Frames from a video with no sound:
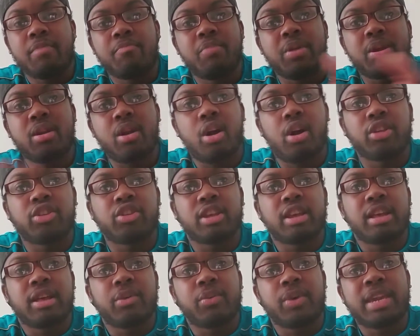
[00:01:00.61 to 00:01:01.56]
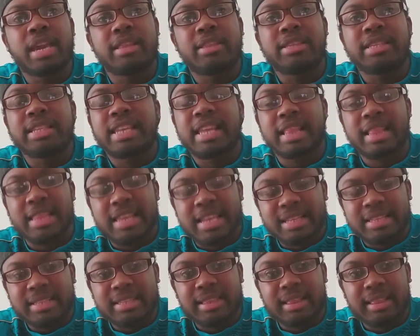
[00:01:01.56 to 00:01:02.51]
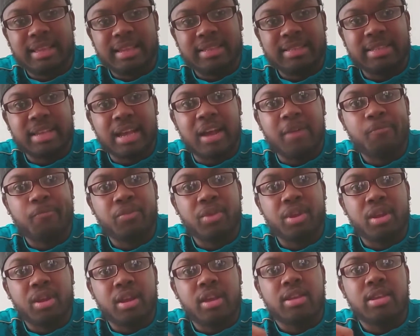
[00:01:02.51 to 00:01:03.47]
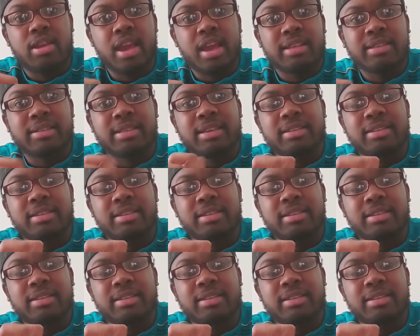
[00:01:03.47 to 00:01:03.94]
because we get to see Lisa. Yes,